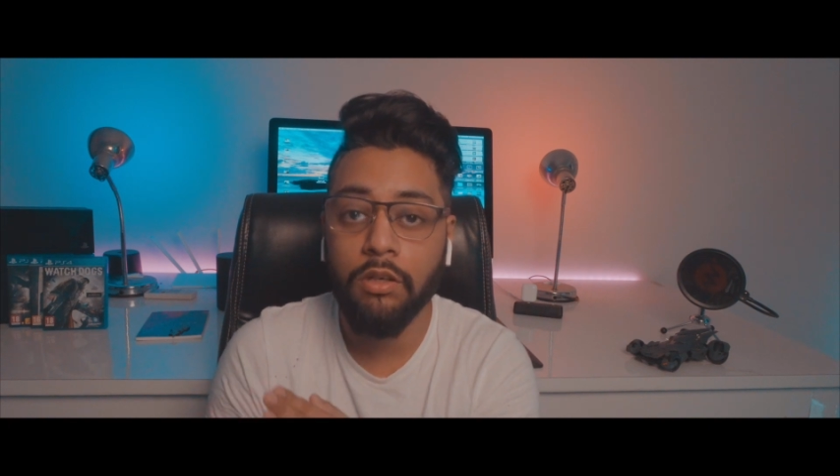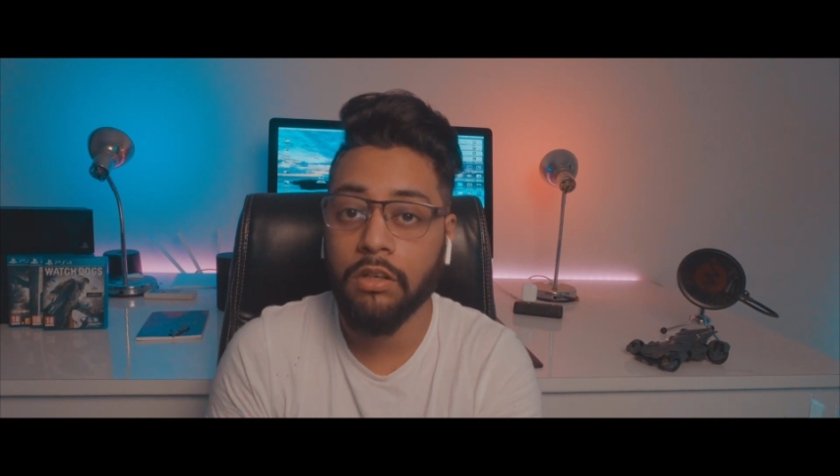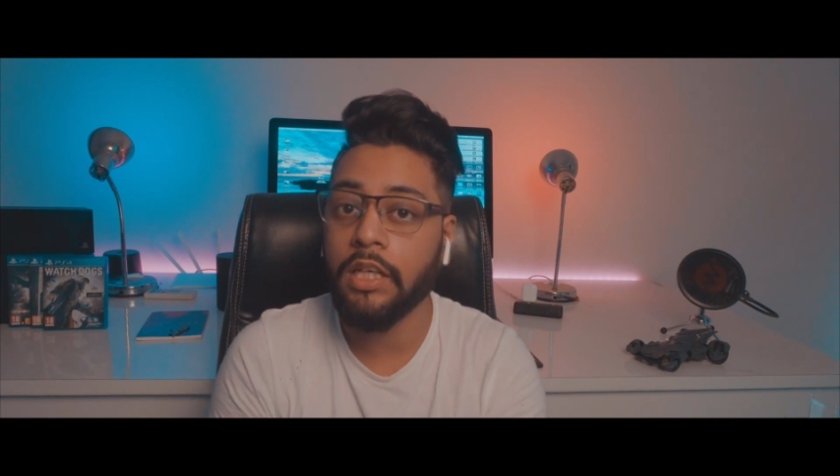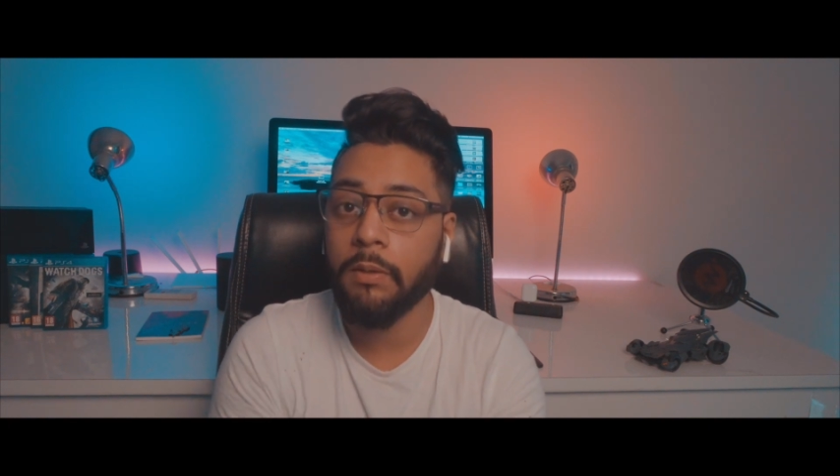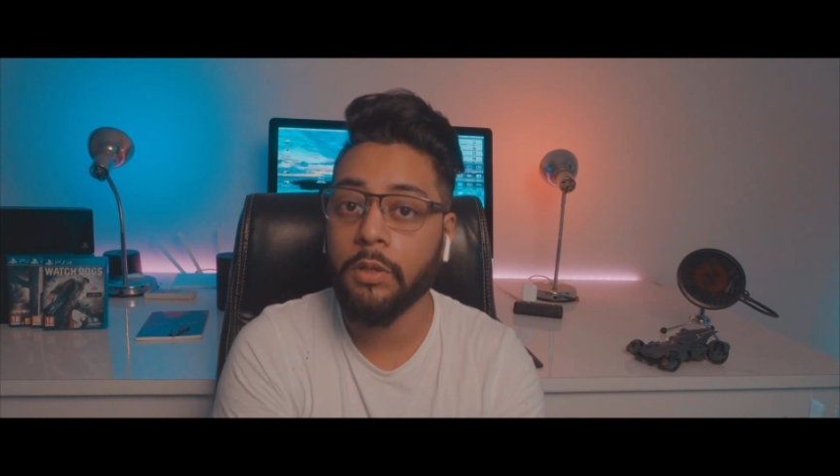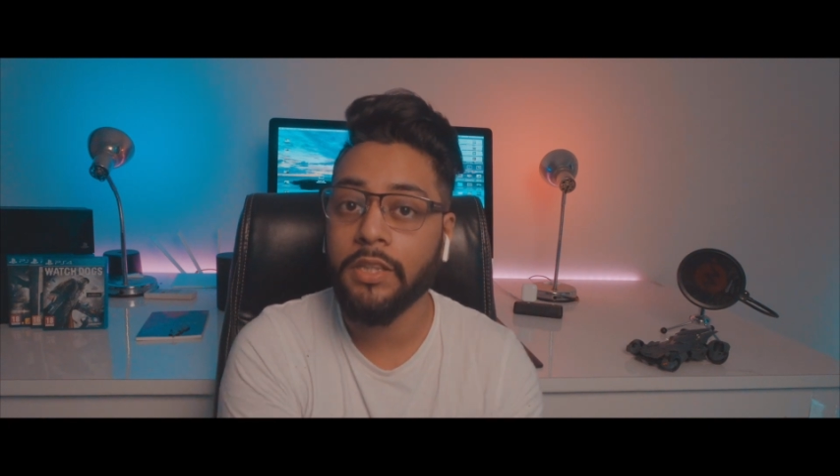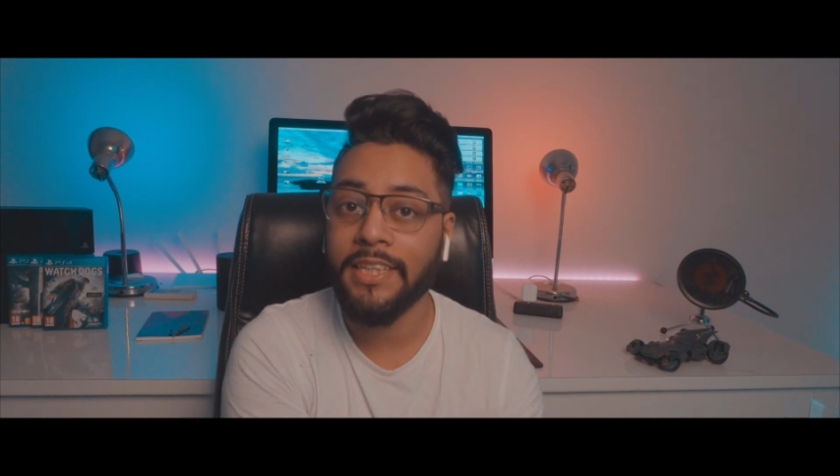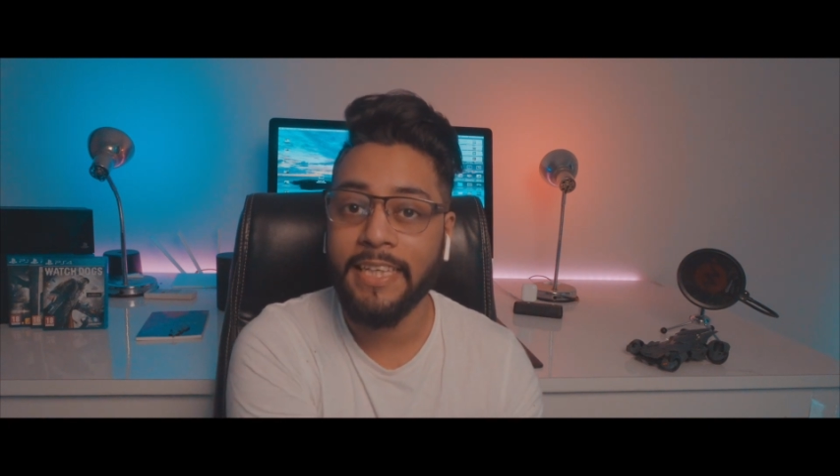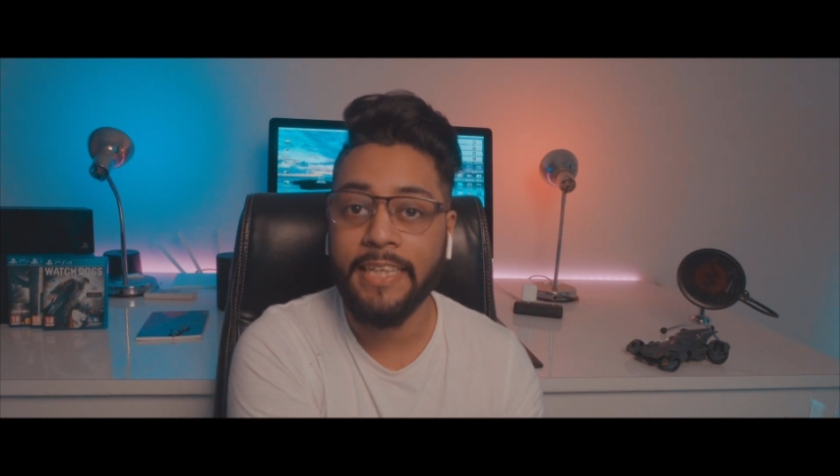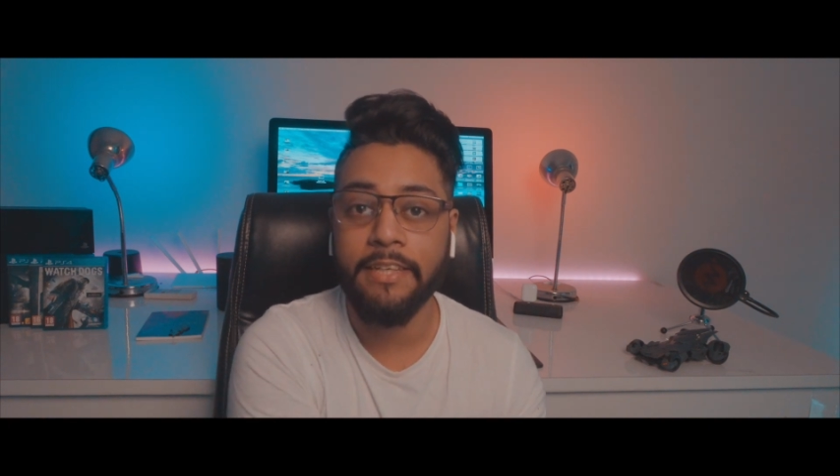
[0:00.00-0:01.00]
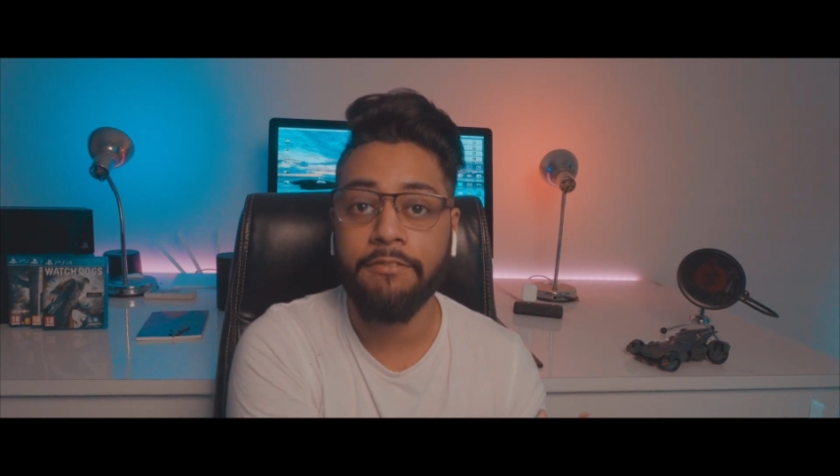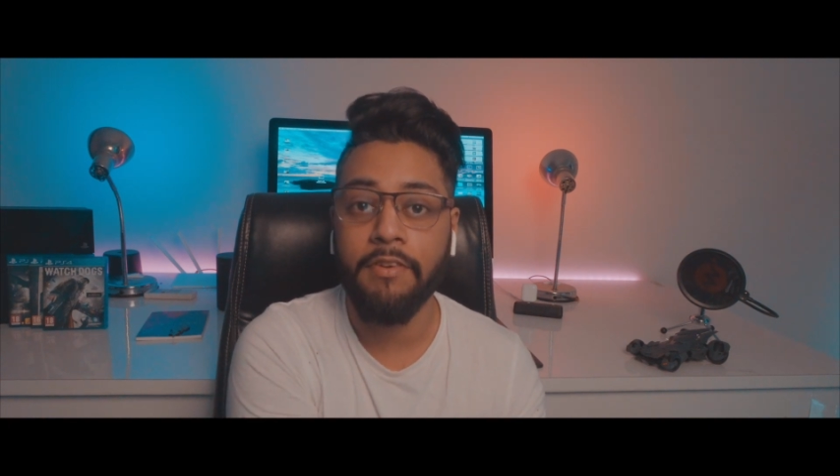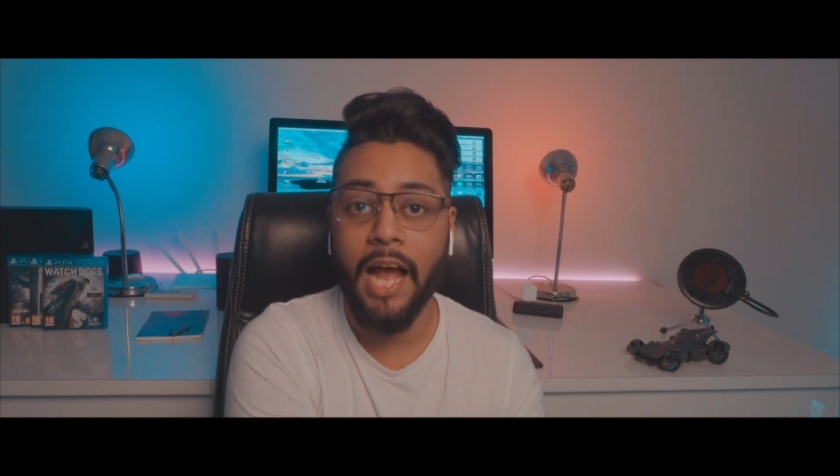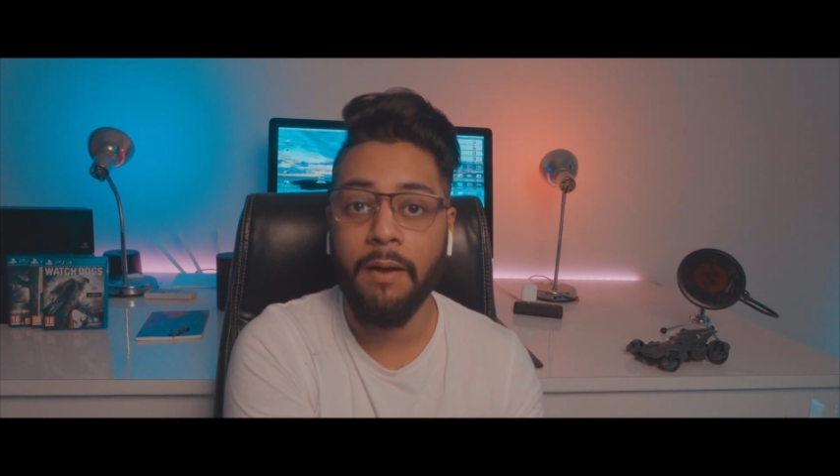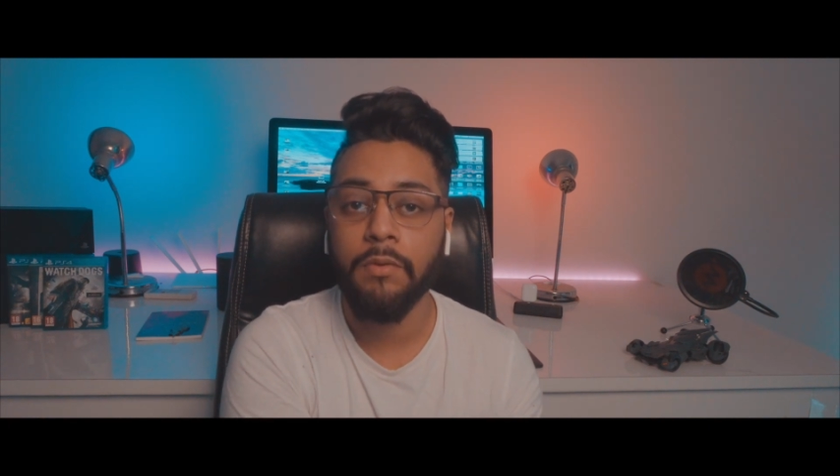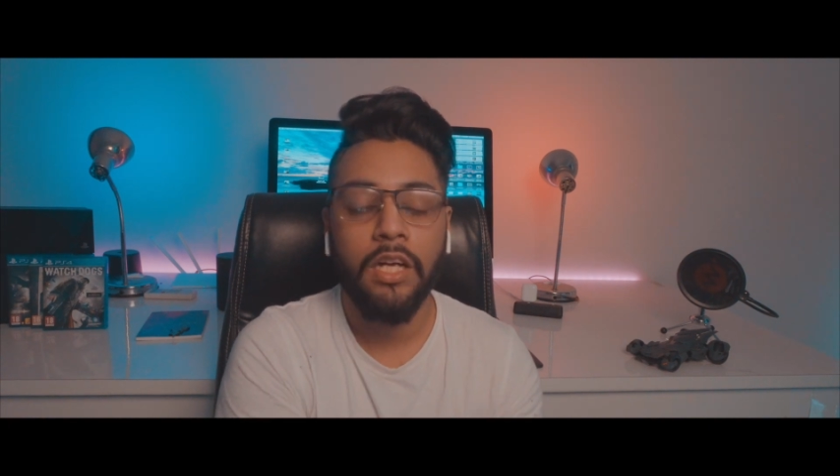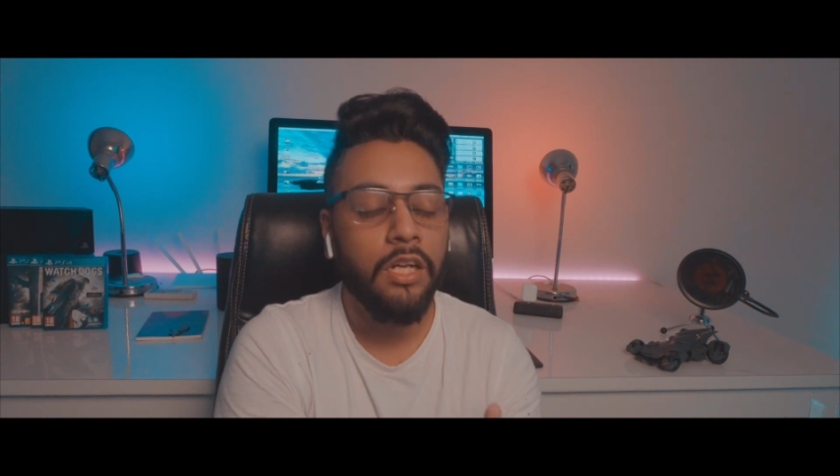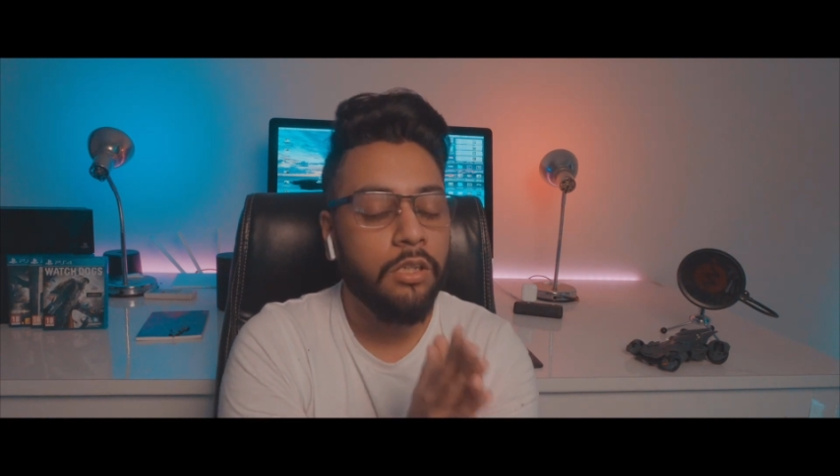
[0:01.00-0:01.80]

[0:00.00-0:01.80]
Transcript: talking about the native app,